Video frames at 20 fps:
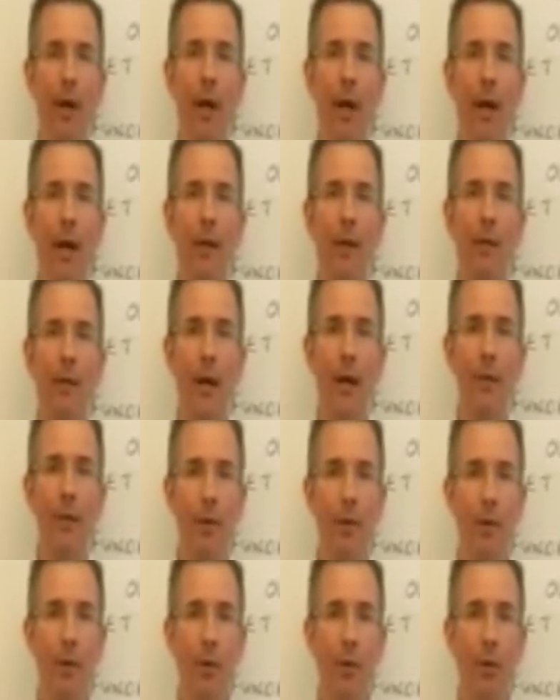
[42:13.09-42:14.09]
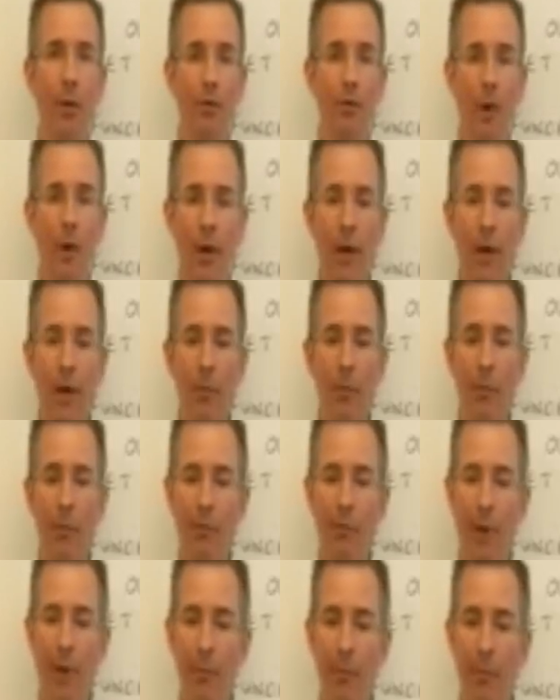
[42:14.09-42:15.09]
And if you run a
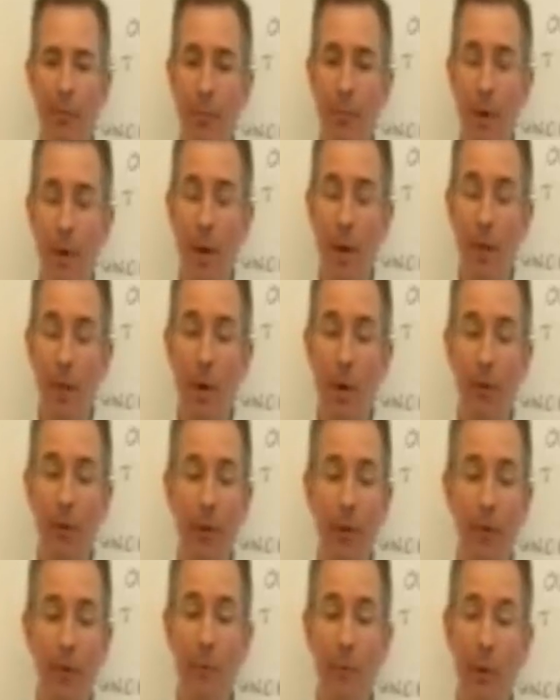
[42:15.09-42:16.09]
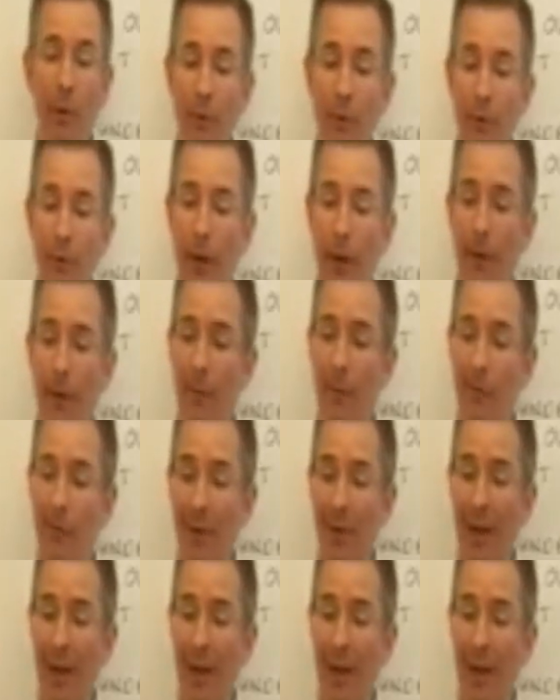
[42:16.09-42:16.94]
positive profit statement for,